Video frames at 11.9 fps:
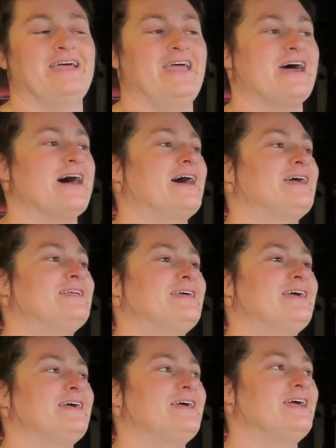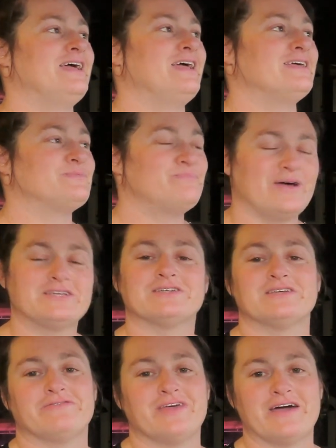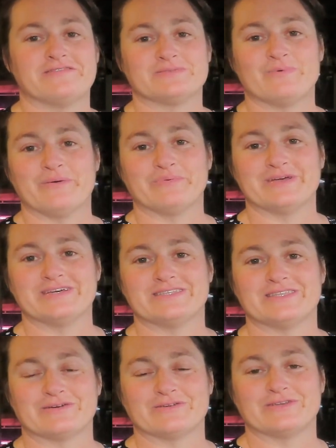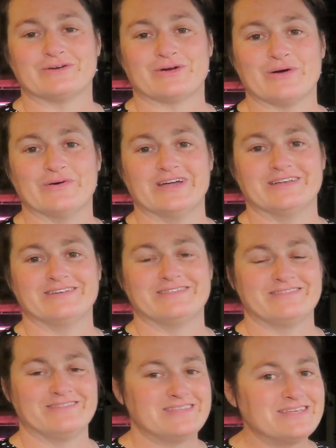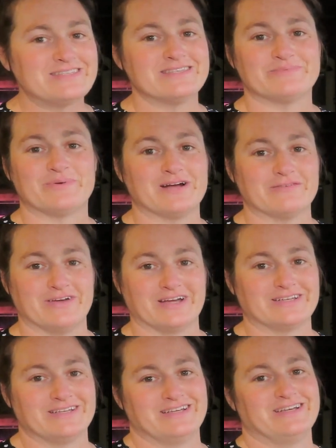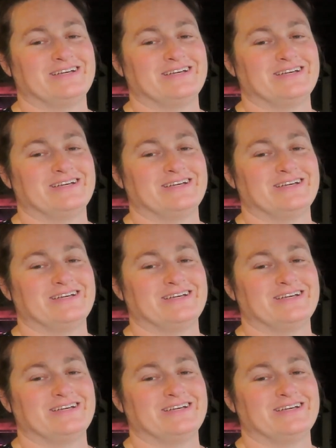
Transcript: And especially if they have a small place to grow in. This is perfect.